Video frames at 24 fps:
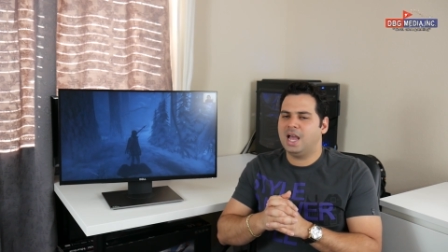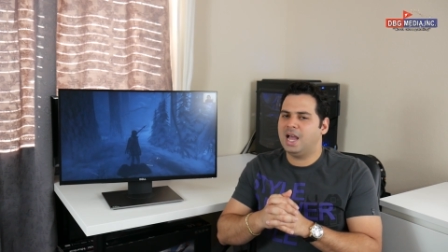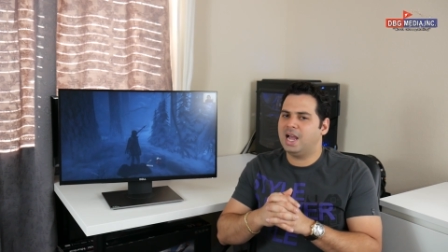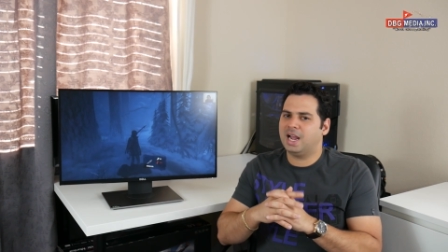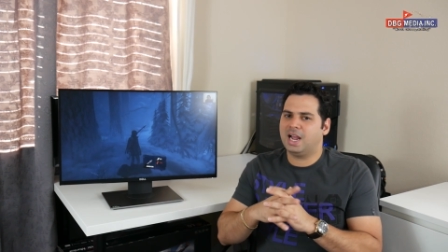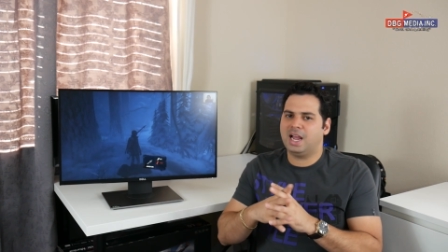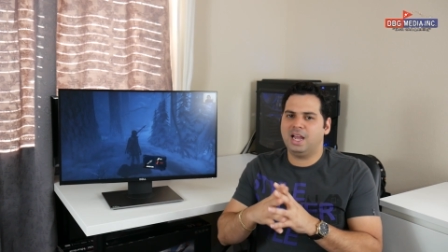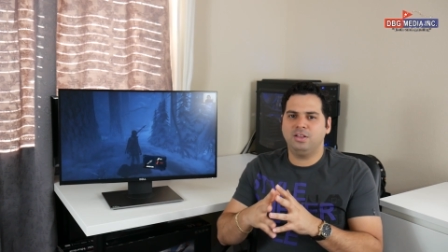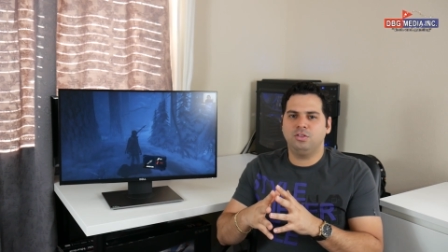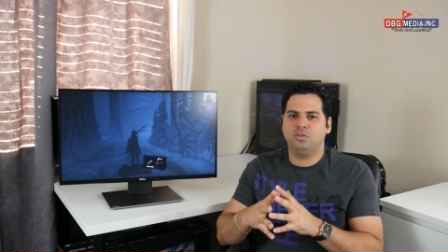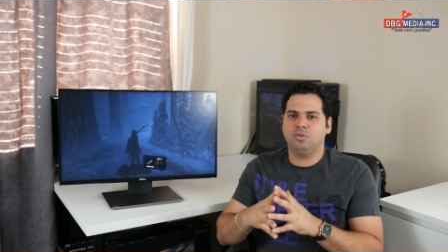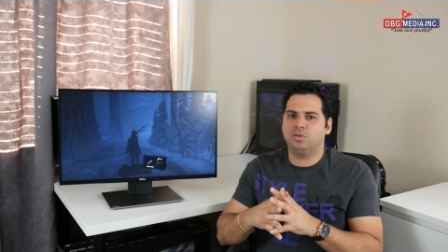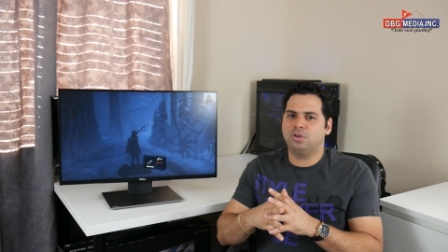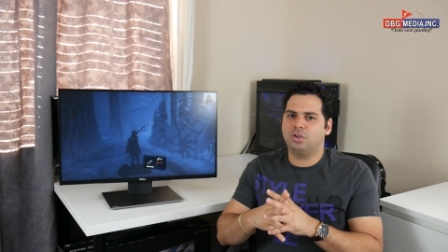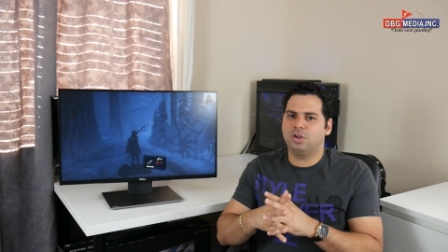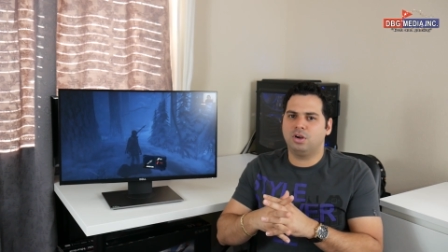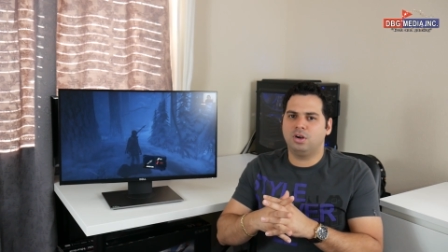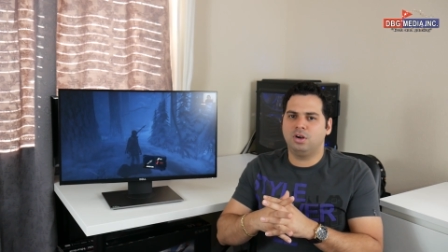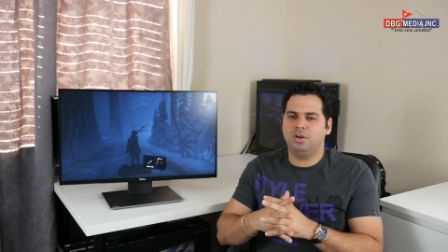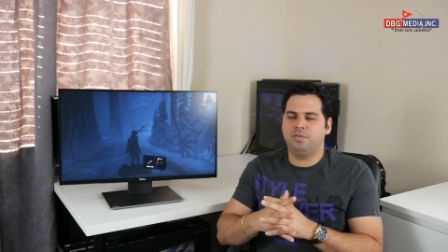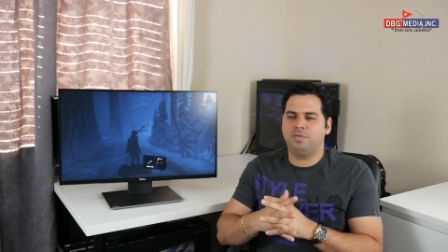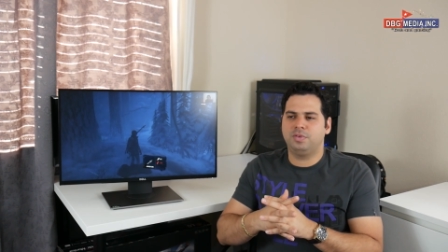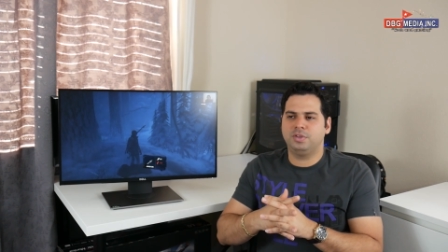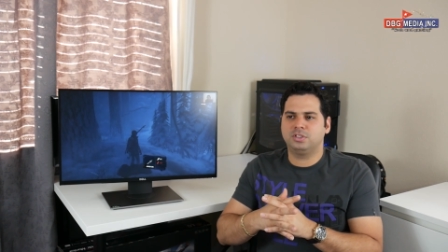And I don't
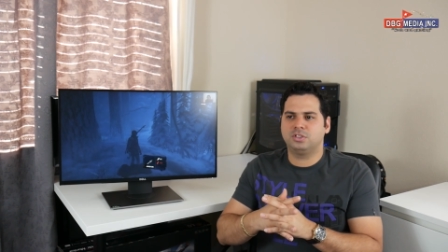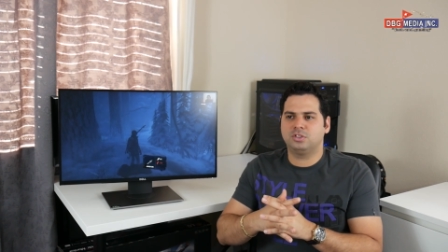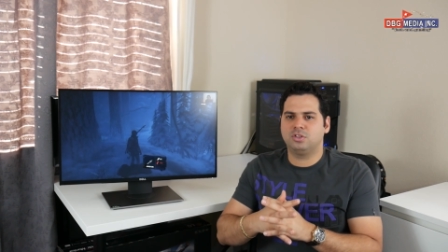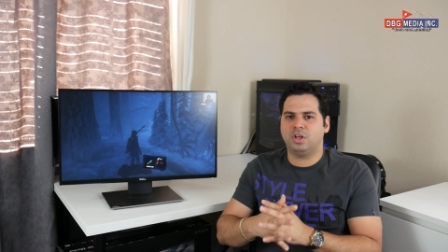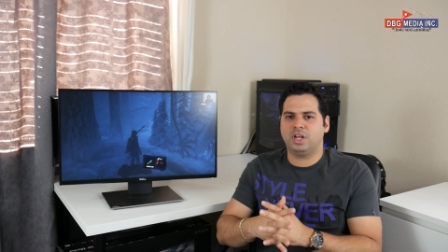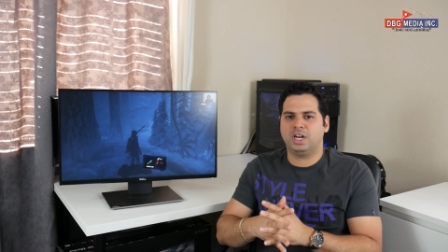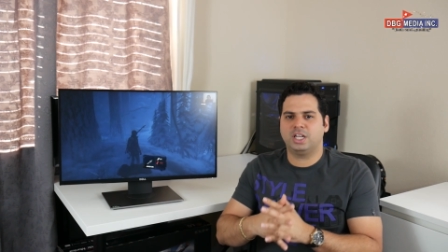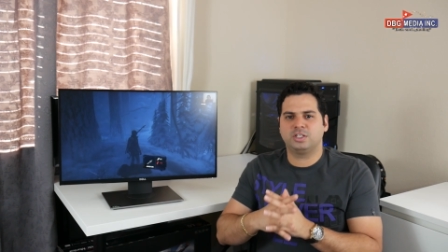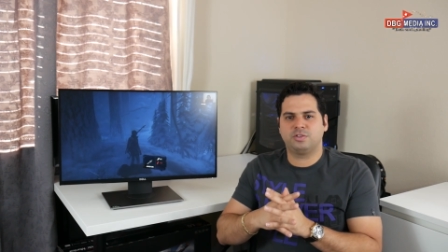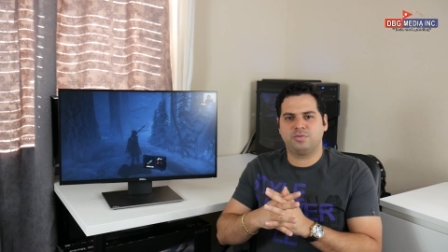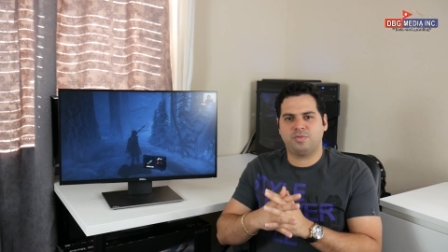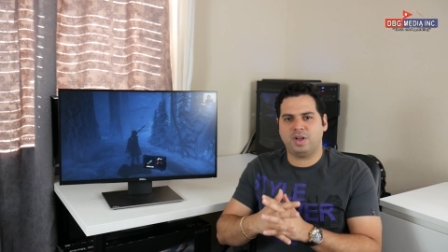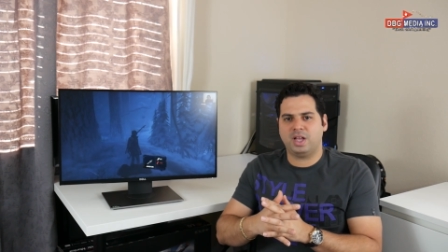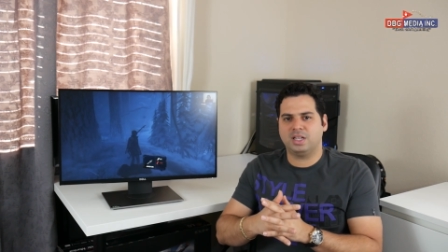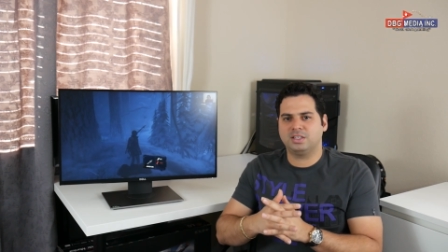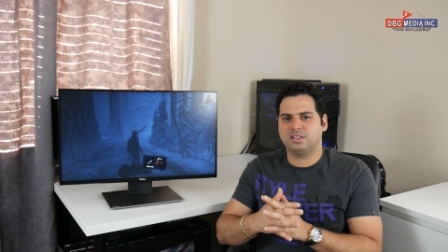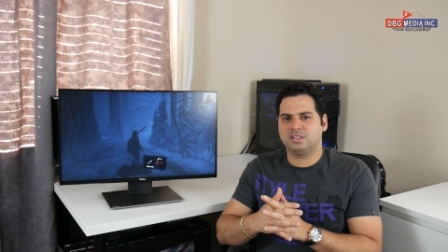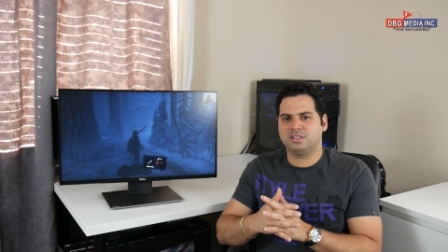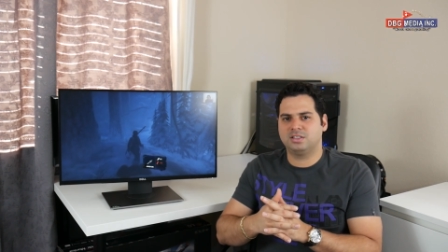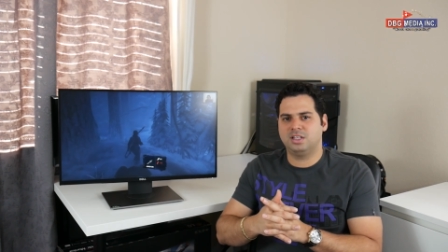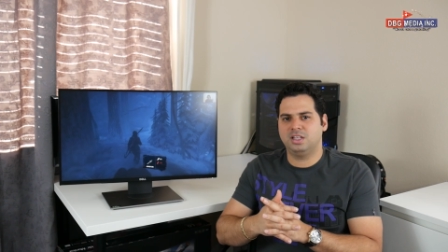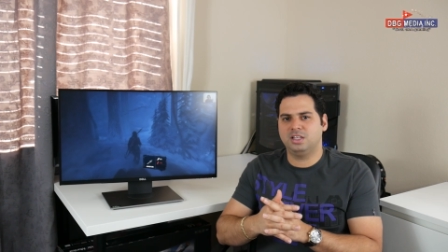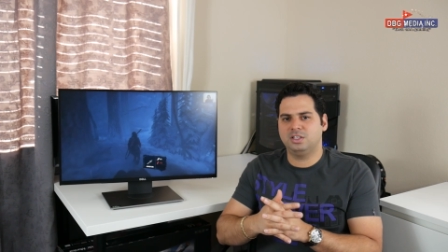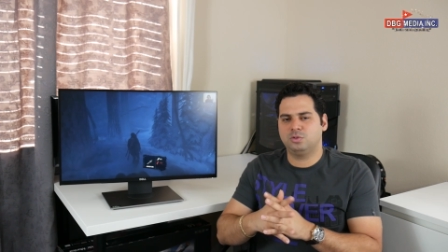care if it's not as
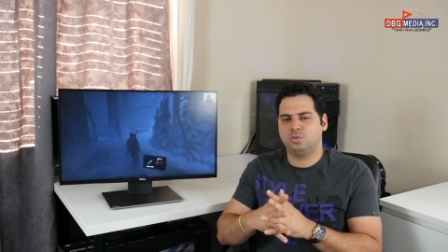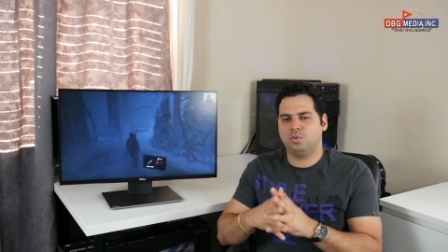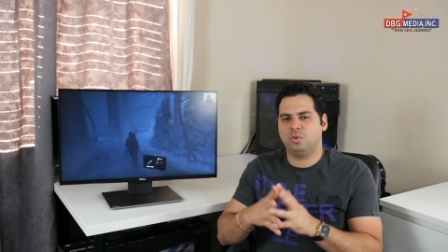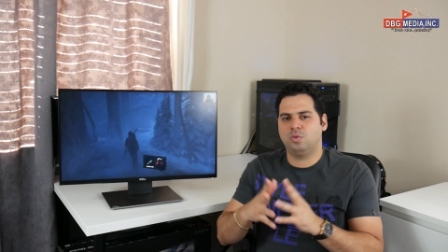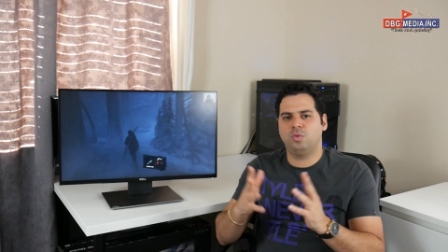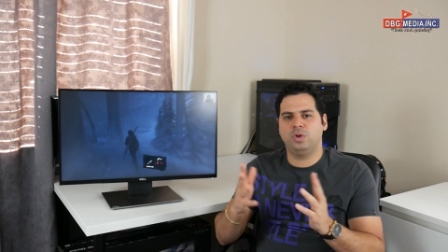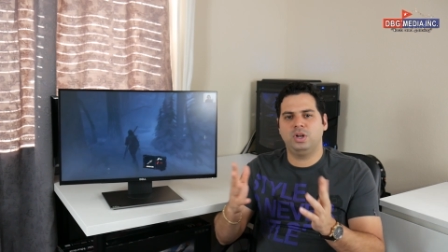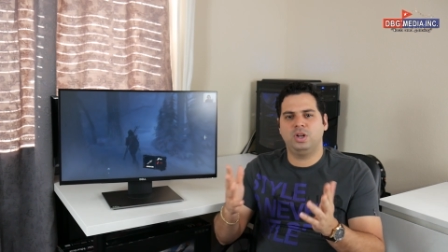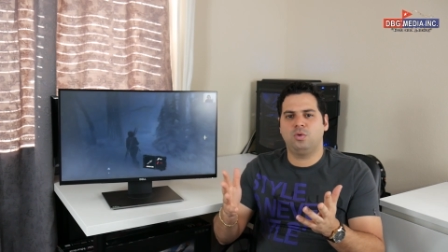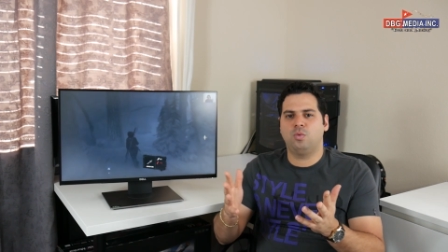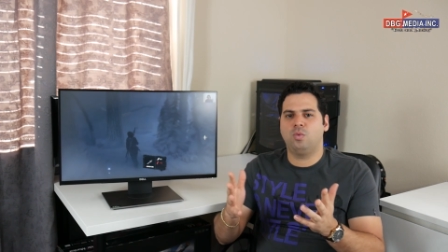fast as this one with